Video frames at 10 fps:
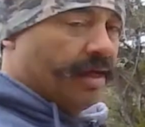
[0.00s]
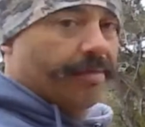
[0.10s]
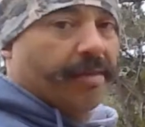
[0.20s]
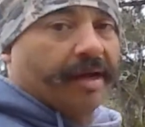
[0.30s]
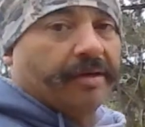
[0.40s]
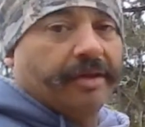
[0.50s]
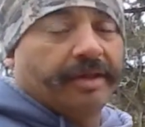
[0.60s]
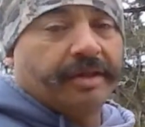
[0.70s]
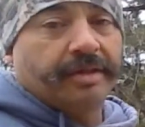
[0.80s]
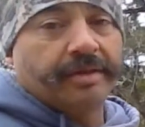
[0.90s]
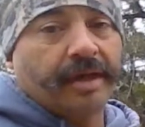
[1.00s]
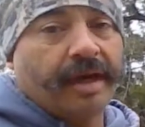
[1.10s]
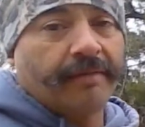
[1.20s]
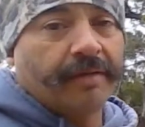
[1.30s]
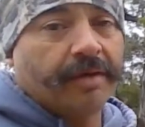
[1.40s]
minor details, I
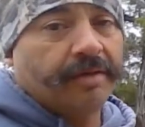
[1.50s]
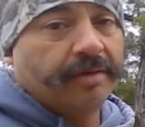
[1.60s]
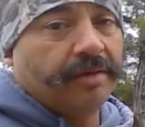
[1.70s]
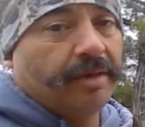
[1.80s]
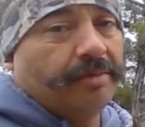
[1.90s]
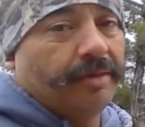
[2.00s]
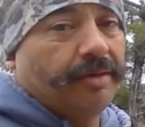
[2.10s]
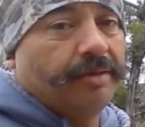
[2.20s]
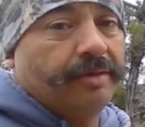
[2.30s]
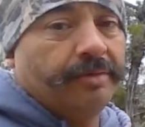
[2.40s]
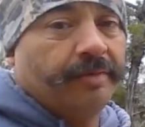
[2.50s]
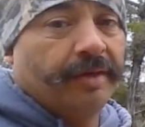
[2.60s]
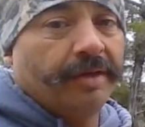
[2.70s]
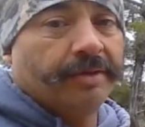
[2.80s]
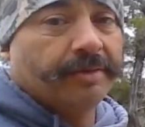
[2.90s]
have gone to a couple of YouTube
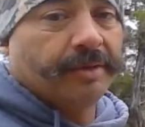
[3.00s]
videos, but